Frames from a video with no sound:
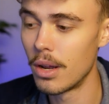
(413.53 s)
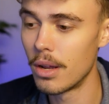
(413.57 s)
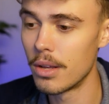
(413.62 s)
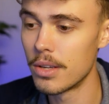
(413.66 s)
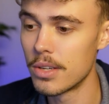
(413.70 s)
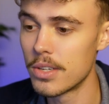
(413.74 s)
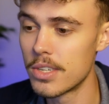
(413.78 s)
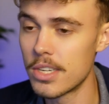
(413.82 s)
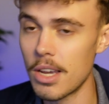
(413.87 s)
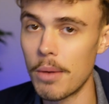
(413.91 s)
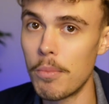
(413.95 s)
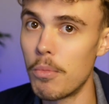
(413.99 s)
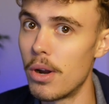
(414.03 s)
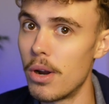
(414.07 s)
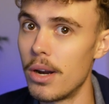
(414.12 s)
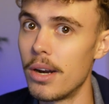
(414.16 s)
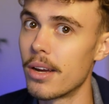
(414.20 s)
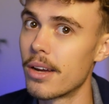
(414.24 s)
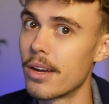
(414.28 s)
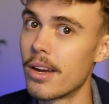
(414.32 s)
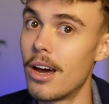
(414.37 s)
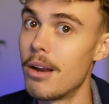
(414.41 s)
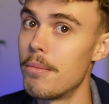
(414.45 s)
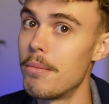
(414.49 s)
someone to
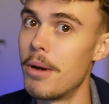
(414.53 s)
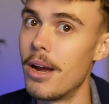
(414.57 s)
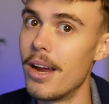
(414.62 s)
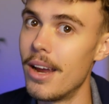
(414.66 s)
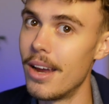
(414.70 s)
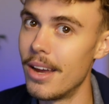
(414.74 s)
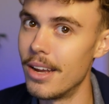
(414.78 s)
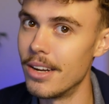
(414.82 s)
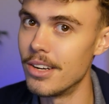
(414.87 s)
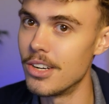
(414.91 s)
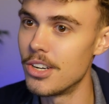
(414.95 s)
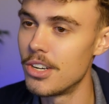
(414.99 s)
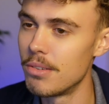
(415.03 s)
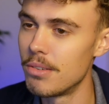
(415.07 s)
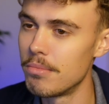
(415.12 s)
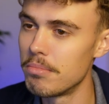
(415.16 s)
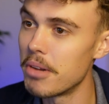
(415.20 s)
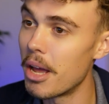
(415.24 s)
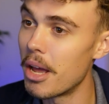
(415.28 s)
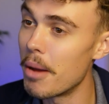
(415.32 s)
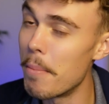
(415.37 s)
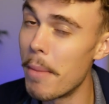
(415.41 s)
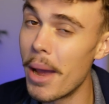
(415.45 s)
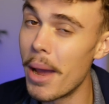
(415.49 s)
cut my hedge,
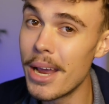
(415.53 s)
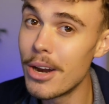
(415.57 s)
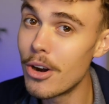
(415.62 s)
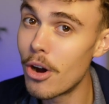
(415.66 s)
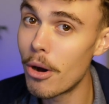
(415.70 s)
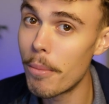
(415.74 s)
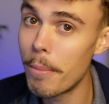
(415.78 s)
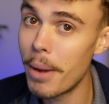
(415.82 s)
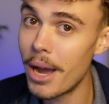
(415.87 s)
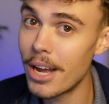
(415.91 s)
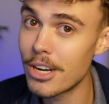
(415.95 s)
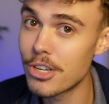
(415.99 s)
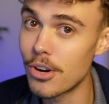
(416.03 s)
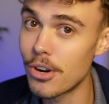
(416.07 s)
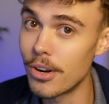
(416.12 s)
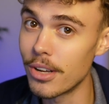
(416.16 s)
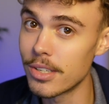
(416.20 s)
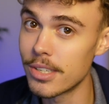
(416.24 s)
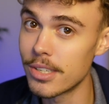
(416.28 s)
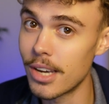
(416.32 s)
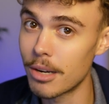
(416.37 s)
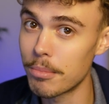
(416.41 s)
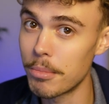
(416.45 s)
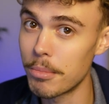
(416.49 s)
that may not match on
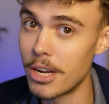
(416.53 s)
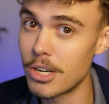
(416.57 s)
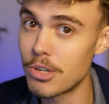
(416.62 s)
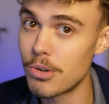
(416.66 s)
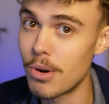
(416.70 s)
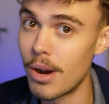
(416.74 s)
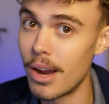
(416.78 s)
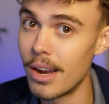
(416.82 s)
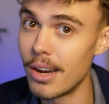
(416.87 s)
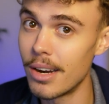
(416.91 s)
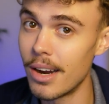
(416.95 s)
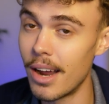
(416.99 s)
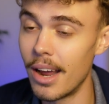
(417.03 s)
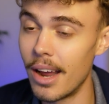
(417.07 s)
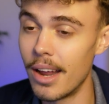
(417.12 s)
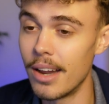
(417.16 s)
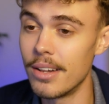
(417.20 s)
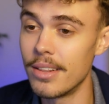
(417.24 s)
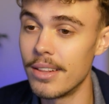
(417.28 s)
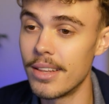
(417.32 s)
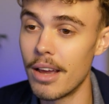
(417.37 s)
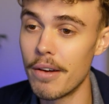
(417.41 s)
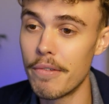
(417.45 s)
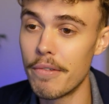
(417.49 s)
exact match, right?
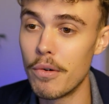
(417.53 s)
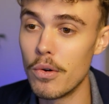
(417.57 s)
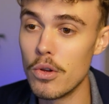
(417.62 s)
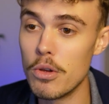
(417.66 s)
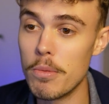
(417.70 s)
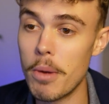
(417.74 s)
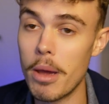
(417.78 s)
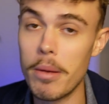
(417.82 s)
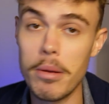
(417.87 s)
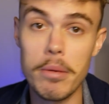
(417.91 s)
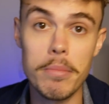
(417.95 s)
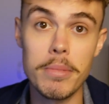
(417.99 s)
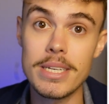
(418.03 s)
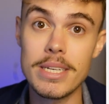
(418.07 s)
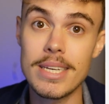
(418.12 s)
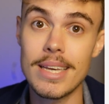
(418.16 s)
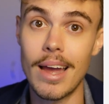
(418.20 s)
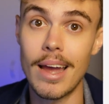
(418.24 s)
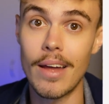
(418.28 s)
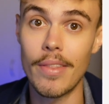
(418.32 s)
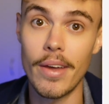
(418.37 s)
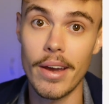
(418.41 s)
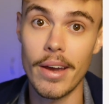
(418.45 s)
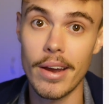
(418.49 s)
And therefore you may be missing
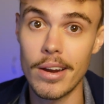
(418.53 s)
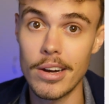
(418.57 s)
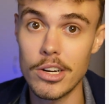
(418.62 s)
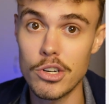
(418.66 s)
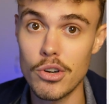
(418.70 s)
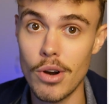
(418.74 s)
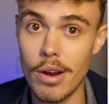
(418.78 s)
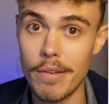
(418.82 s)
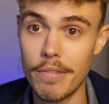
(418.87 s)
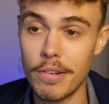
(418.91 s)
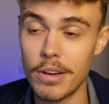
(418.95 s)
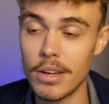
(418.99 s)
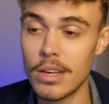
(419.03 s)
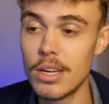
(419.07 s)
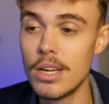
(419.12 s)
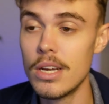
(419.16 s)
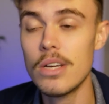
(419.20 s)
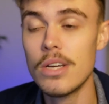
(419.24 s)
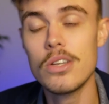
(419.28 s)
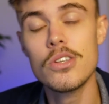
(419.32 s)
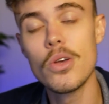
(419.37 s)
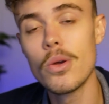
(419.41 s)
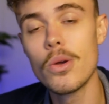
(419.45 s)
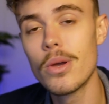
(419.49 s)
out on that kind of traffic.
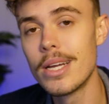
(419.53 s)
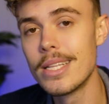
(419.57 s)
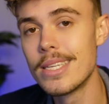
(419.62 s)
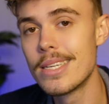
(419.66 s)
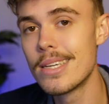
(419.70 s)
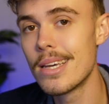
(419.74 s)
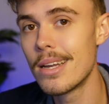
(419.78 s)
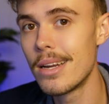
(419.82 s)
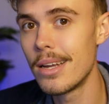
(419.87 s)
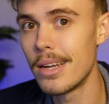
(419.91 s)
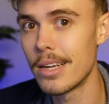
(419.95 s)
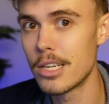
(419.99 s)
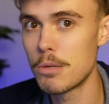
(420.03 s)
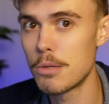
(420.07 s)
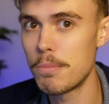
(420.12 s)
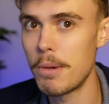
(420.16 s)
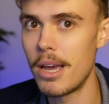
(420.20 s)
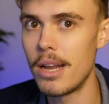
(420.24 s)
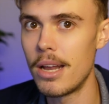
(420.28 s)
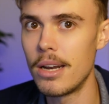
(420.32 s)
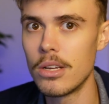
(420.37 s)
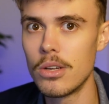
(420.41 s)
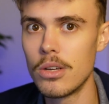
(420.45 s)
So consider expanding